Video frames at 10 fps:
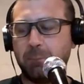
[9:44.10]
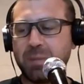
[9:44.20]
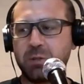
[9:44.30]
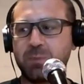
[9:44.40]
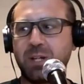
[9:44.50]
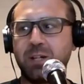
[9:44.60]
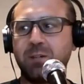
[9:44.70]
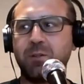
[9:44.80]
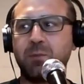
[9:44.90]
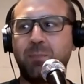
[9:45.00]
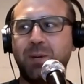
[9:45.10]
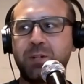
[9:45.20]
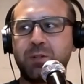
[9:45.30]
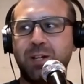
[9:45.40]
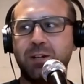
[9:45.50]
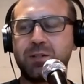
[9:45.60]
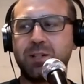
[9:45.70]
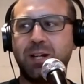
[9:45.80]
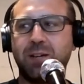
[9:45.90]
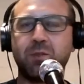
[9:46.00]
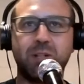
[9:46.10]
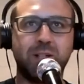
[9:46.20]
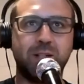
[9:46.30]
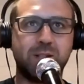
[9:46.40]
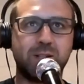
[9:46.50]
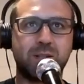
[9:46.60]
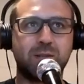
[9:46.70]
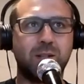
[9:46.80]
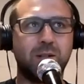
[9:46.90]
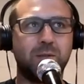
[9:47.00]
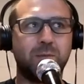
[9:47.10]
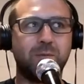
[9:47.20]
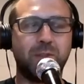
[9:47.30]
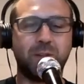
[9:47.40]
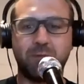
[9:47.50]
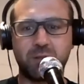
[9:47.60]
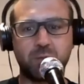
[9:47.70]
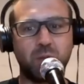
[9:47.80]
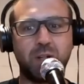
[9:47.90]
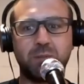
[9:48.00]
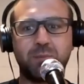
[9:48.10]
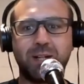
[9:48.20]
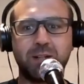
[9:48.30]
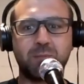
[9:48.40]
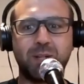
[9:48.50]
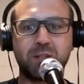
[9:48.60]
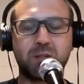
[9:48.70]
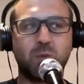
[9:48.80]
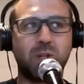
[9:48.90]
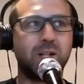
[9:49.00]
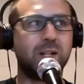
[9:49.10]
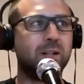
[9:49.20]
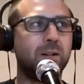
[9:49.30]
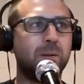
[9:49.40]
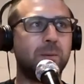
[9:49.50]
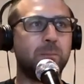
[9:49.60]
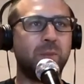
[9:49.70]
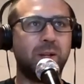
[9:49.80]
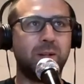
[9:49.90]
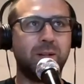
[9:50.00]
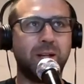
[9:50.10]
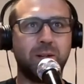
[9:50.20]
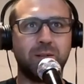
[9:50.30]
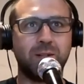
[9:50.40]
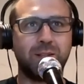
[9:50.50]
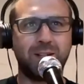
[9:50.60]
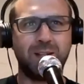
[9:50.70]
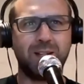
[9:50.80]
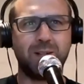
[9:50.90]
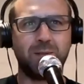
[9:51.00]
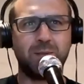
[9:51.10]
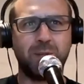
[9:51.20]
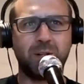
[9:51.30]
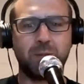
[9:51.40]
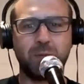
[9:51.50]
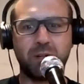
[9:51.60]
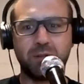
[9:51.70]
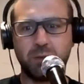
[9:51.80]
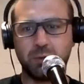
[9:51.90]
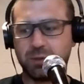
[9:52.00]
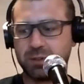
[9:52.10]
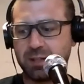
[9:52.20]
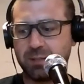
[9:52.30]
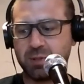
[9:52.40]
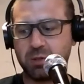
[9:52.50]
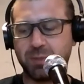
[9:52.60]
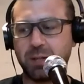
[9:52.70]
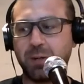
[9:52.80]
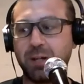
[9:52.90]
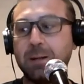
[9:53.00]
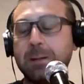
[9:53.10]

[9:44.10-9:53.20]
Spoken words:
He was being interviewed by Patrick Anderson after he did his, the first Raw 1,000-pound squat, and I think he hit an American record total at the time too. But anyway,